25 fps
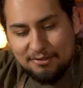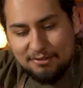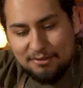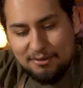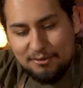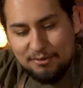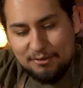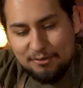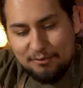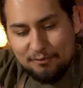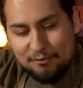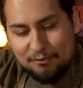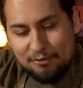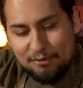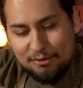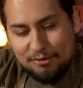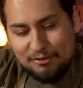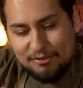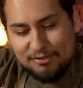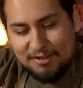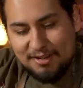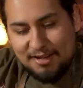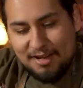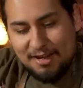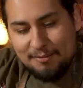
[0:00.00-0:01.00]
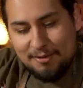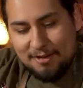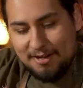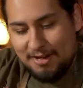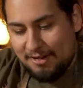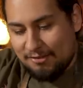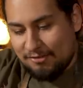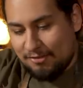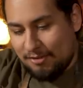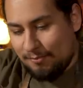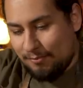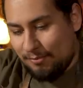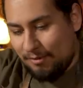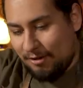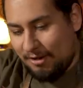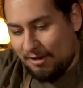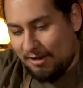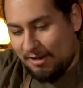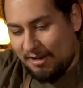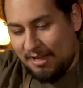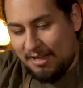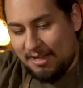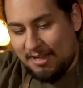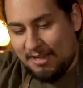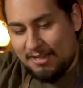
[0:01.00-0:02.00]
so it was the first time I'd actually
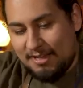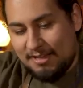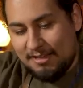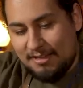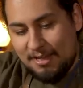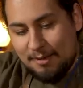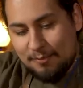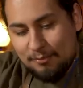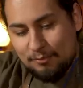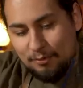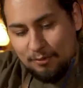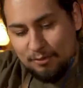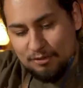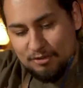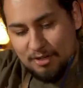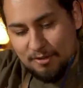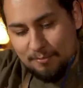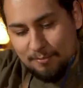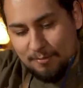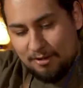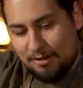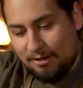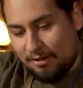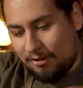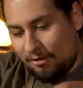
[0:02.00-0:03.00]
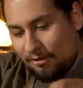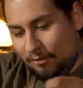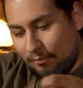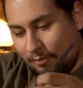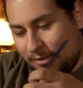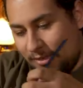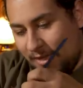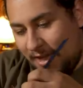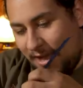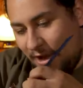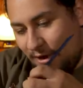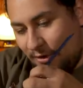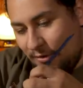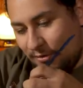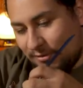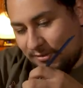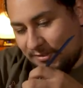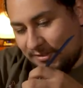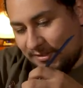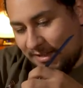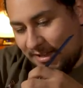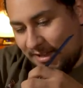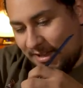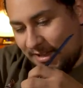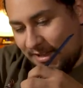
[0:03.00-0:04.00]
bought a Games Workshop model
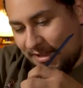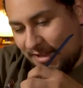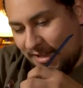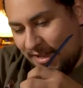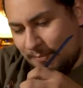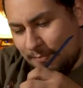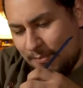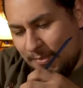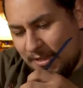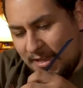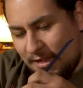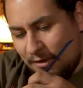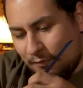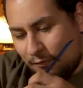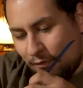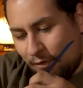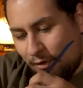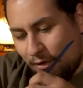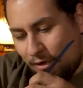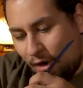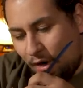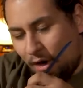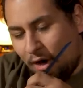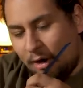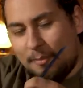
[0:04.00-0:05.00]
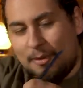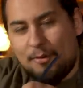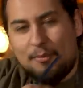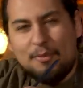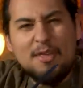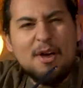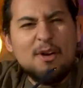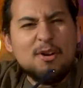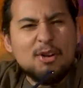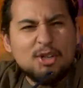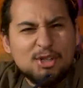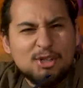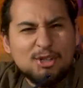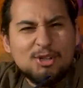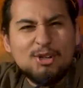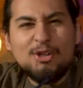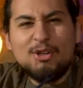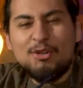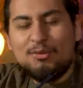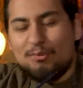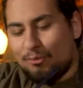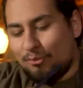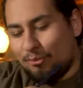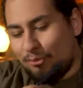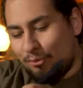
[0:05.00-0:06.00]
without it being for an army, without a
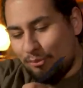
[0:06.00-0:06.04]
good